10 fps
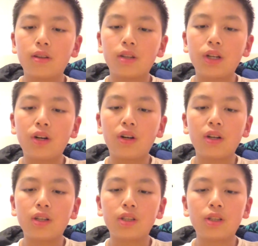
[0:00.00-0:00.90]
There
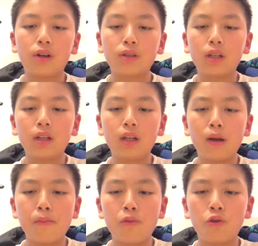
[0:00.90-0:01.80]
are certainly
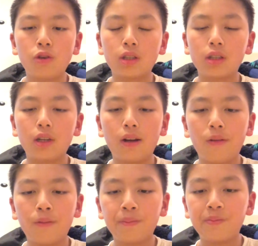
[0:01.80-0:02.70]
more stuff
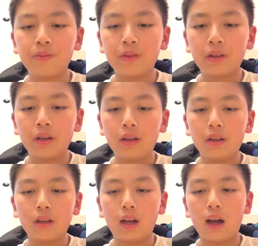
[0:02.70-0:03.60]

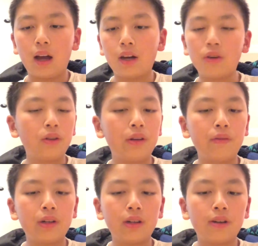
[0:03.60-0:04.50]
that I don't
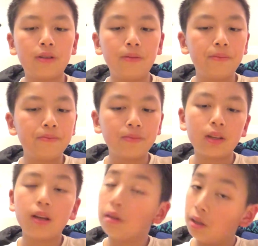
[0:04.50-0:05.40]
even know,
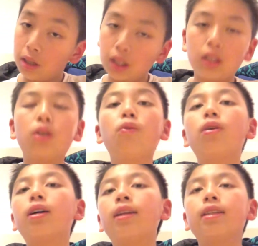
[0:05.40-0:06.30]
so
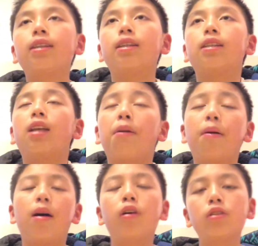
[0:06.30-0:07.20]
we're gonna test them
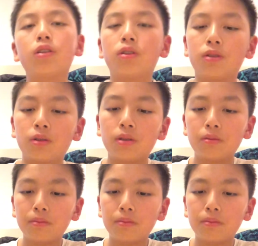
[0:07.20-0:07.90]
out soon.